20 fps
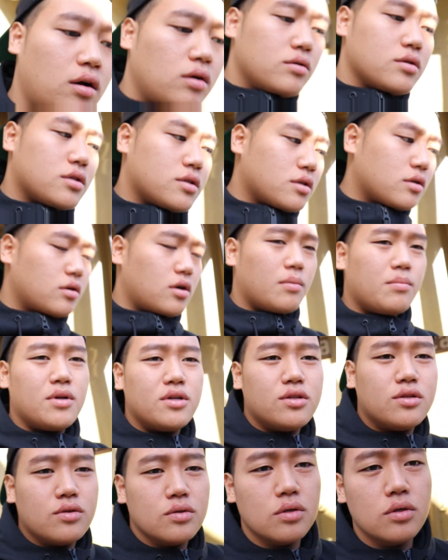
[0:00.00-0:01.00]
also I'm
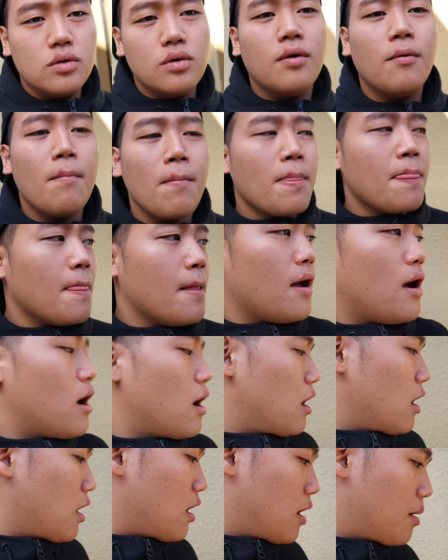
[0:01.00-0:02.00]
gonna do
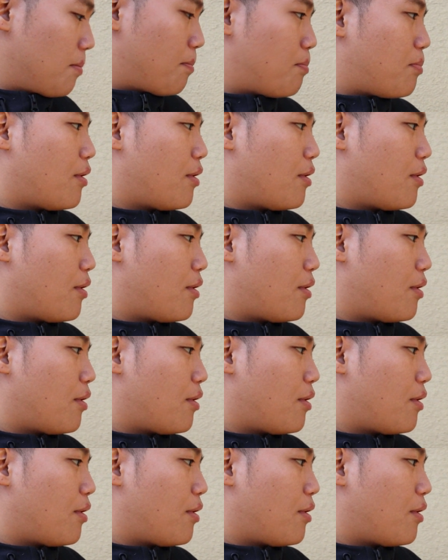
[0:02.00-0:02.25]
a